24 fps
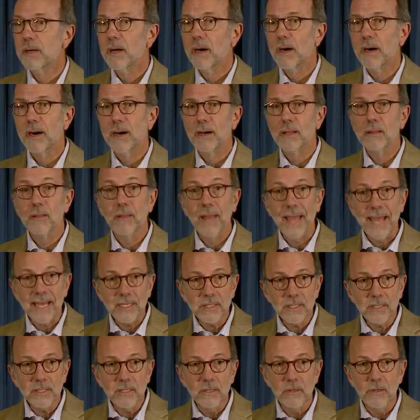
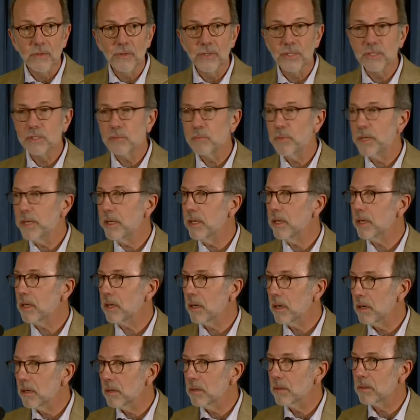Last year at this meeting,
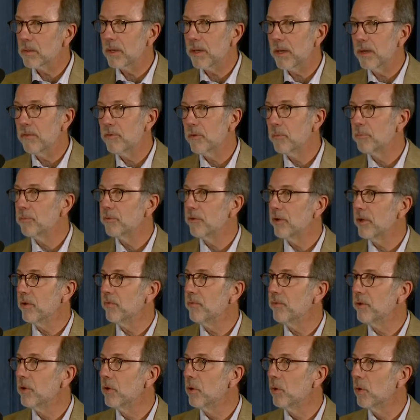Carl gave a
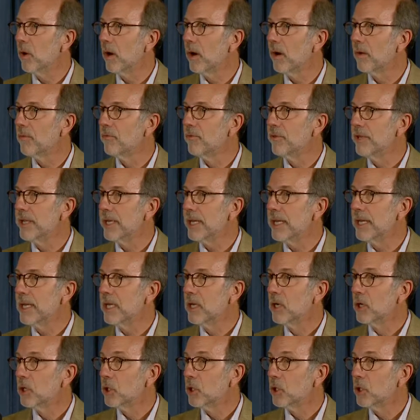preview of the